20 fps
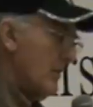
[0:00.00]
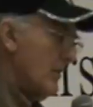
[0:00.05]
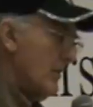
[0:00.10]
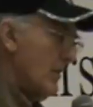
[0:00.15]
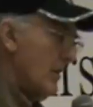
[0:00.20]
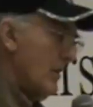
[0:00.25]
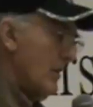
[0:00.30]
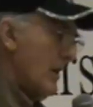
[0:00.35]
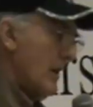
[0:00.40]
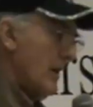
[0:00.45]

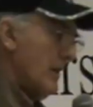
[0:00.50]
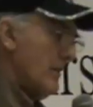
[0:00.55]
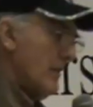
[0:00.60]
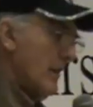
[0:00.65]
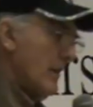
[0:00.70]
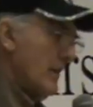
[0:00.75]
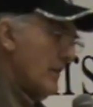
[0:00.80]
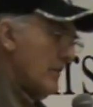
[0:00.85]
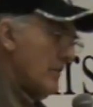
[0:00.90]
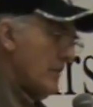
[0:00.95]
learn a
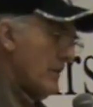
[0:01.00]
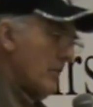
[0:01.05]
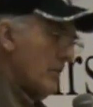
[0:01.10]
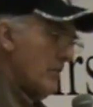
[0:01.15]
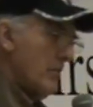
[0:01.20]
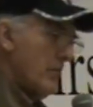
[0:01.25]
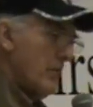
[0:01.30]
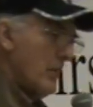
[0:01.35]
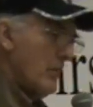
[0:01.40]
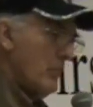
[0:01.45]
lot
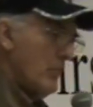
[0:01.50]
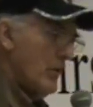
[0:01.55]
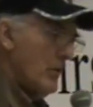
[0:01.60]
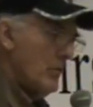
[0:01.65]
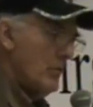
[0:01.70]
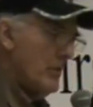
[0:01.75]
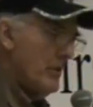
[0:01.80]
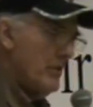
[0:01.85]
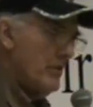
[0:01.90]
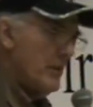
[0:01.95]
from
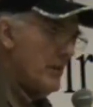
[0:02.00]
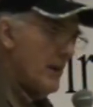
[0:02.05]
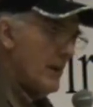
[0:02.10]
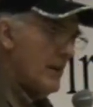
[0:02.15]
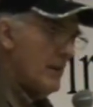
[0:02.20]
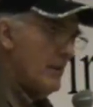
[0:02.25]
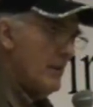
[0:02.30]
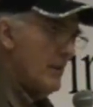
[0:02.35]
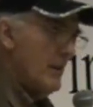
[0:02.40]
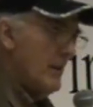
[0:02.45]
what we've
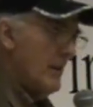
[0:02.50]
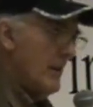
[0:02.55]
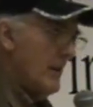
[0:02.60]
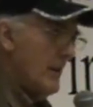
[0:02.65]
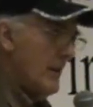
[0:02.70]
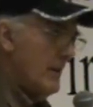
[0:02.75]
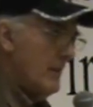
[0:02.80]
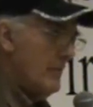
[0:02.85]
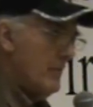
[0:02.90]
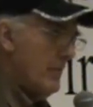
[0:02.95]
done.
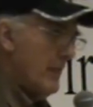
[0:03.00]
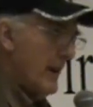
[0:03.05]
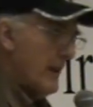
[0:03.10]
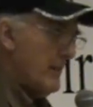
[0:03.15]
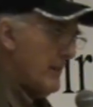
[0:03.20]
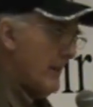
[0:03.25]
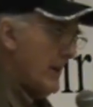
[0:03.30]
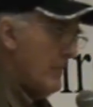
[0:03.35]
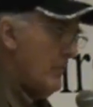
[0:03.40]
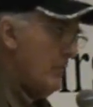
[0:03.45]
In
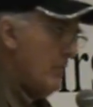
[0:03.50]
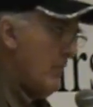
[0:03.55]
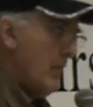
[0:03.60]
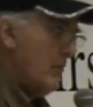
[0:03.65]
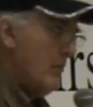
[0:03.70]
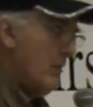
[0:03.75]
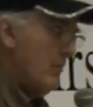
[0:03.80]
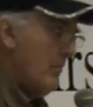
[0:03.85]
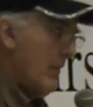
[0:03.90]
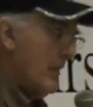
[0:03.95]
fact, I
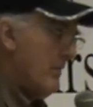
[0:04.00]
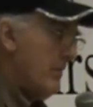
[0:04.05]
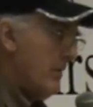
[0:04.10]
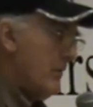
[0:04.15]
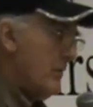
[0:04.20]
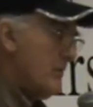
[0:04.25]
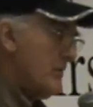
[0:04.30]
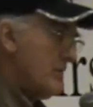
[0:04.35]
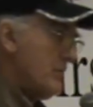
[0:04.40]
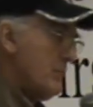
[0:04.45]
remember my
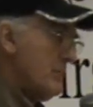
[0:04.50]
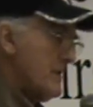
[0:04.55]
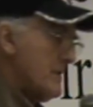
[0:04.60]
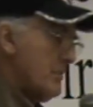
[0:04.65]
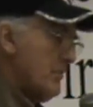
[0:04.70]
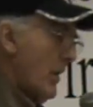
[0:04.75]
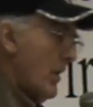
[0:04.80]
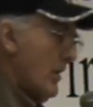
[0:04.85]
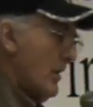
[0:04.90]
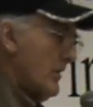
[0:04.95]
first
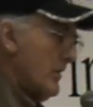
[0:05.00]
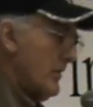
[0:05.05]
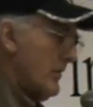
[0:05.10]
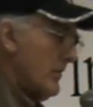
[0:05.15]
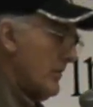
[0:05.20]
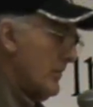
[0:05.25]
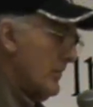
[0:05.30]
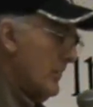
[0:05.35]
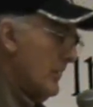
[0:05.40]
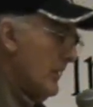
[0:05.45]

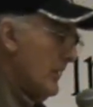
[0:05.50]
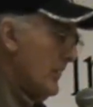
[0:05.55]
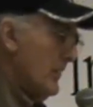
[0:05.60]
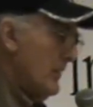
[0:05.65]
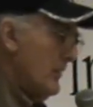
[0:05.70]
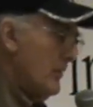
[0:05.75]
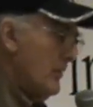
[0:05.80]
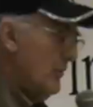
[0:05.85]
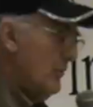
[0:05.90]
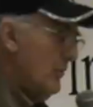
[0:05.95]
response
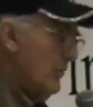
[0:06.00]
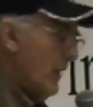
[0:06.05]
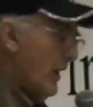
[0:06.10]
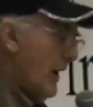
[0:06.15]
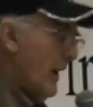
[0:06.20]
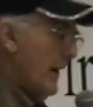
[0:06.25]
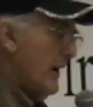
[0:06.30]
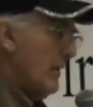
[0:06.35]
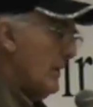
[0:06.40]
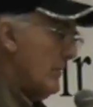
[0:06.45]
to
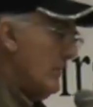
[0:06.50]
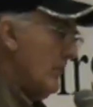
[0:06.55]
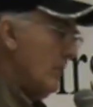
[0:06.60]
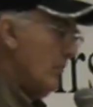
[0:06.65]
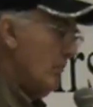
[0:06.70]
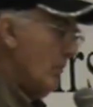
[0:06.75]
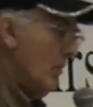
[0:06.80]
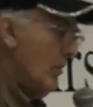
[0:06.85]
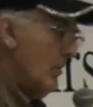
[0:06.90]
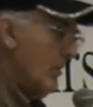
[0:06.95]
Idle
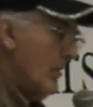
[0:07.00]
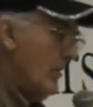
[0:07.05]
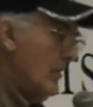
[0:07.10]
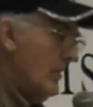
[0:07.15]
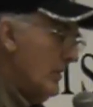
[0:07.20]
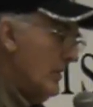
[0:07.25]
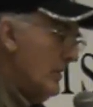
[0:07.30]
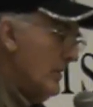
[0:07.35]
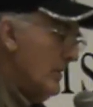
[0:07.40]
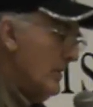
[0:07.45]
No
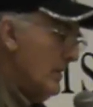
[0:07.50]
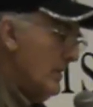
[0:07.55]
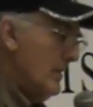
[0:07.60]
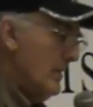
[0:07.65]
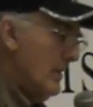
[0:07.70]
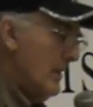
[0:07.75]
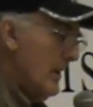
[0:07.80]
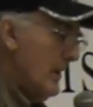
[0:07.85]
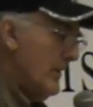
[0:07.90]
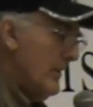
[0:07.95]
More.
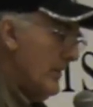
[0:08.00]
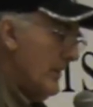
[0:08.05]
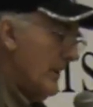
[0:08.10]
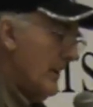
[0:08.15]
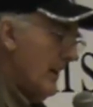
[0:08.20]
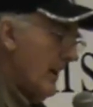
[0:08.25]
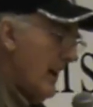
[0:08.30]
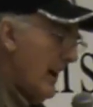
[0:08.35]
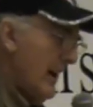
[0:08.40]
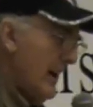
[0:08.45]
I
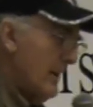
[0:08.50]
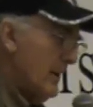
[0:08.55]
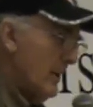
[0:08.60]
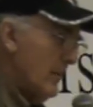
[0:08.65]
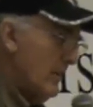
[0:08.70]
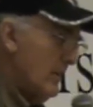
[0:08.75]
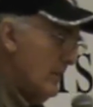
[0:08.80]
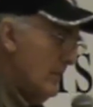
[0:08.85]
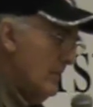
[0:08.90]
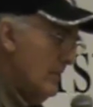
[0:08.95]
said,
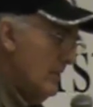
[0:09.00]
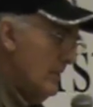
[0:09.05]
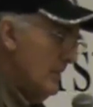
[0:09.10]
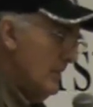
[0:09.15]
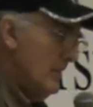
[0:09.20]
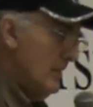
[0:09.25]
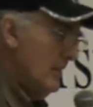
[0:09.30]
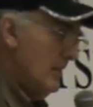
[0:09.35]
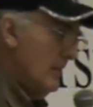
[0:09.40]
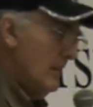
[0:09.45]
idle?
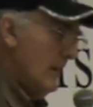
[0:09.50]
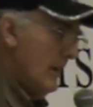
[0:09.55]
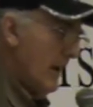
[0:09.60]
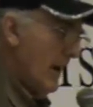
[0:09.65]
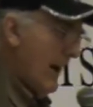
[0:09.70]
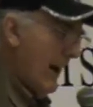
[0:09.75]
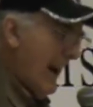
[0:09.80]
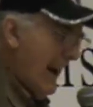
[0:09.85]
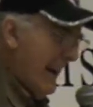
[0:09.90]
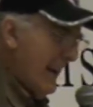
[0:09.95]

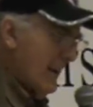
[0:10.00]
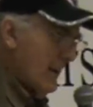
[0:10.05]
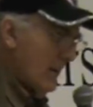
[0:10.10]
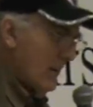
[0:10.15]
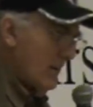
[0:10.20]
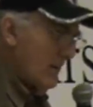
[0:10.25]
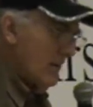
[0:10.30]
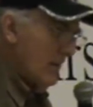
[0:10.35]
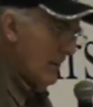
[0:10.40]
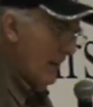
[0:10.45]

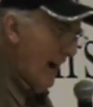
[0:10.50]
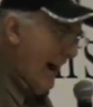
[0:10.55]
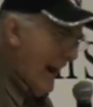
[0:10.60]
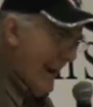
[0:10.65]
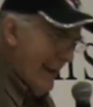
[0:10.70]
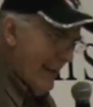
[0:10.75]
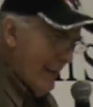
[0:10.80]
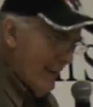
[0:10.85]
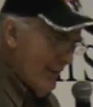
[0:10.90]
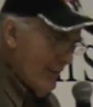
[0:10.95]
Idle?
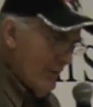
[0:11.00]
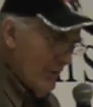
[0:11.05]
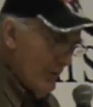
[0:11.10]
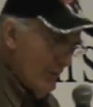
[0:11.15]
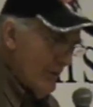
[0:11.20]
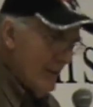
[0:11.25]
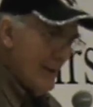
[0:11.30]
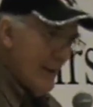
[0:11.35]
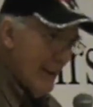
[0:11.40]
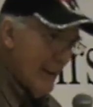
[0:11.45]
Idle?
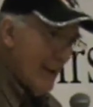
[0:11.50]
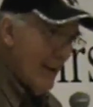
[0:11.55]
Who are they